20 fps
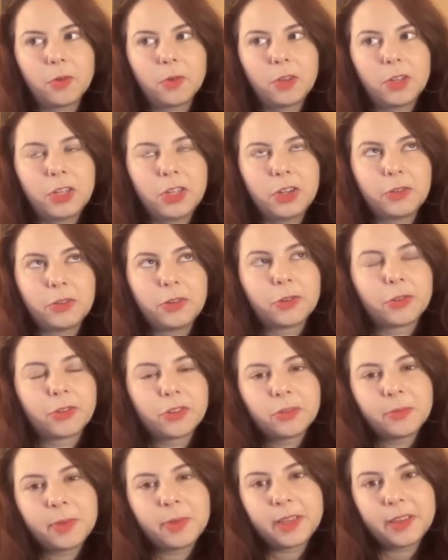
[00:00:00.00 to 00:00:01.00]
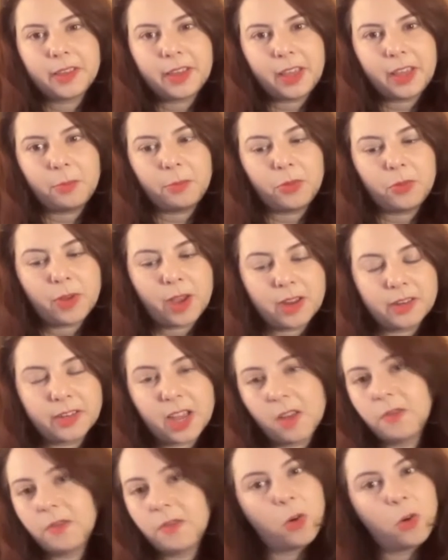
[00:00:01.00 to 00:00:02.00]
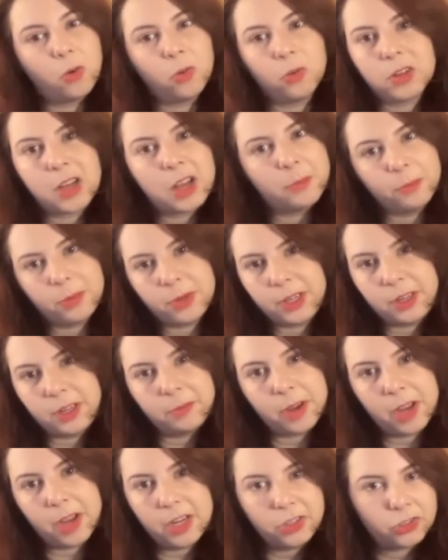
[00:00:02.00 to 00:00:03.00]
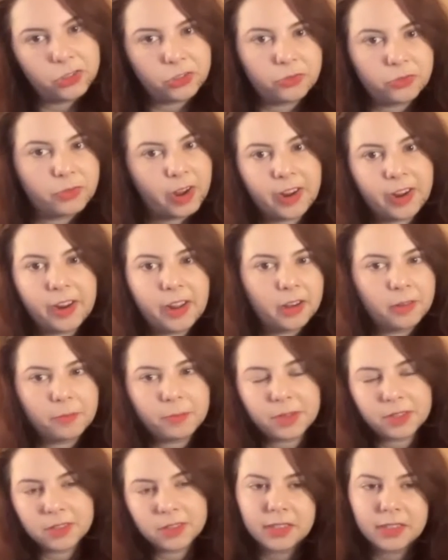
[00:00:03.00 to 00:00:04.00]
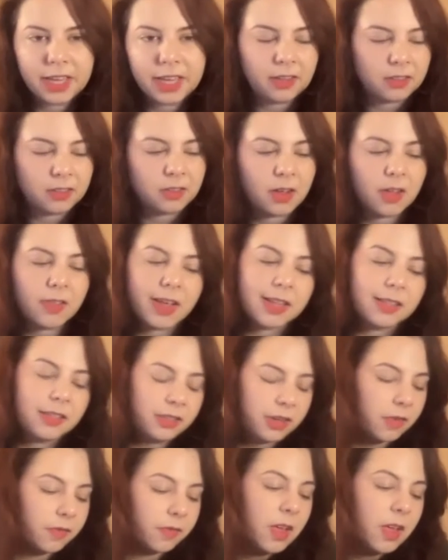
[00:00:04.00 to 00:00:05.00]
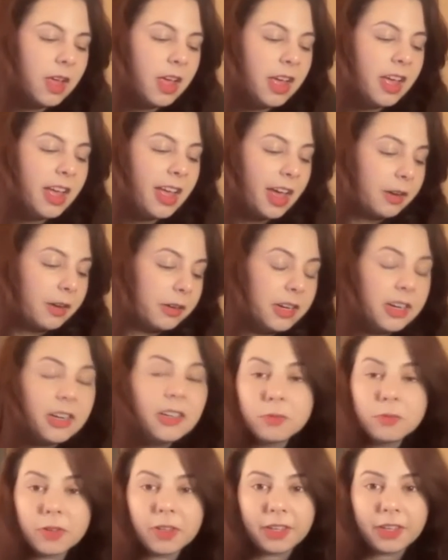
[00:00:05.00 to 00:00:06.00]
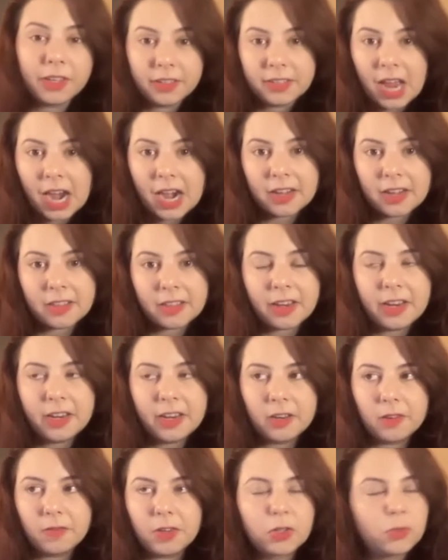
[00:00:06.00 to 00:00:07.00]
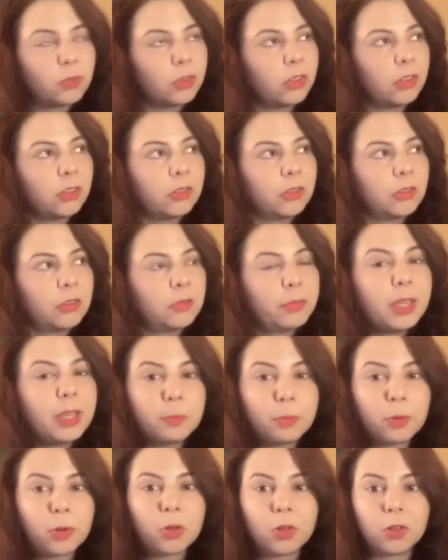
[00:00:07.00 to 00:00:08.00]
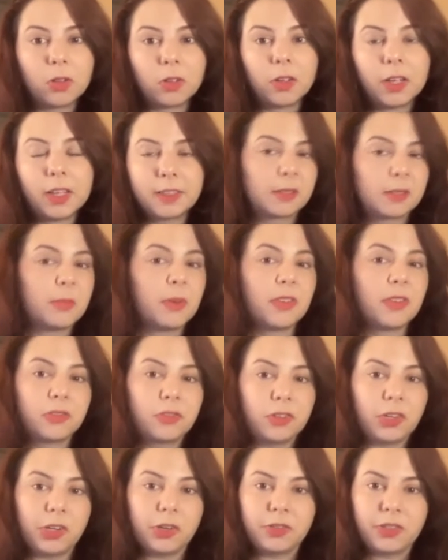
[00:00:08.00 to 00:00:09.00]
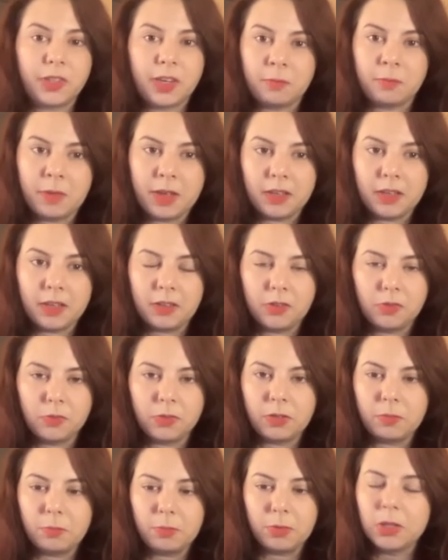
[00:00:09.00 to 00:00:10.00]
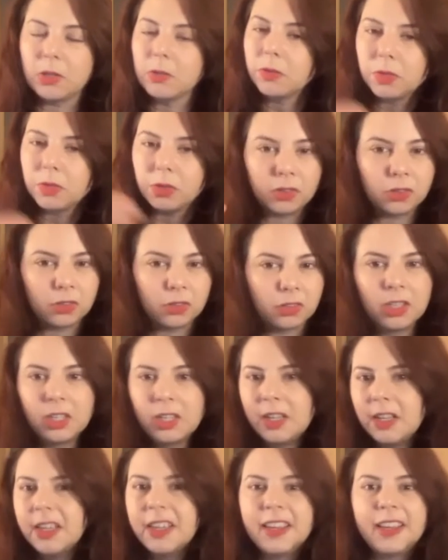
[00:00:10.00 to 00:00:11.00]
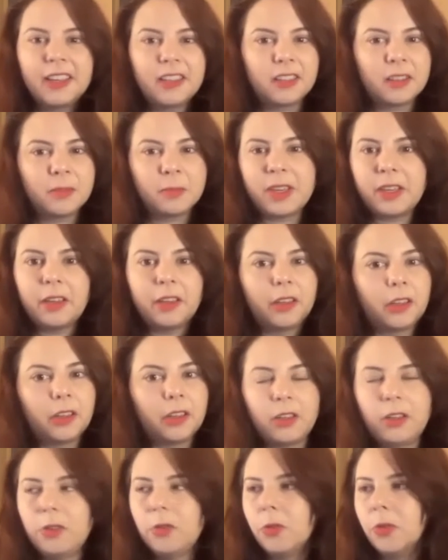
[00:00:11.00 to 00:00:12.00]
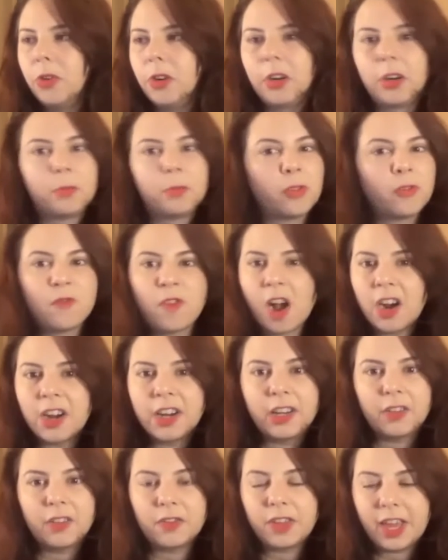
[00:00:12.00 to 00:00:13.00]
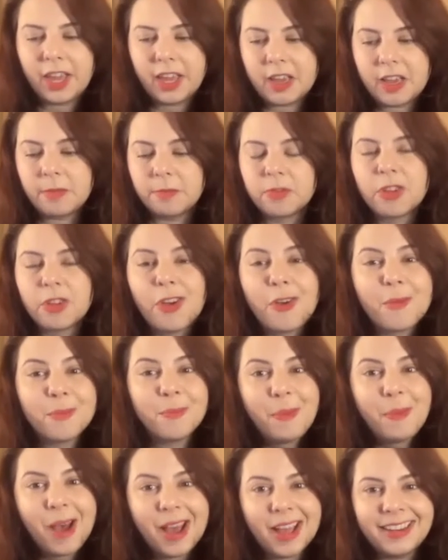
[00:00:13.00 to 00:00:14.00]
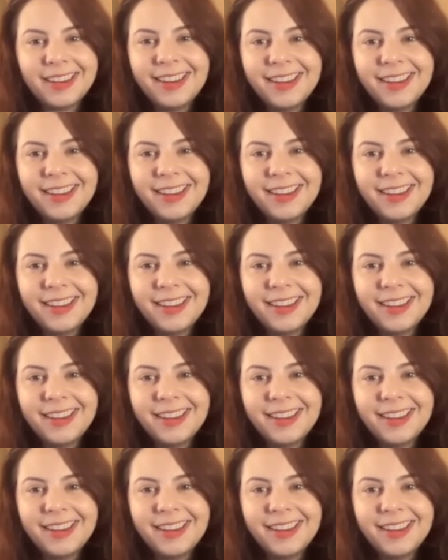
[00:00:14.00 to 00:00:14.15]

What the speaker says: you know, in order to make a game, you had to have a whole company behind you, right? And a business case and all that stuff. And it is really exciting that individual people and small studios can make these really beautiful, intimate, or provocative games. But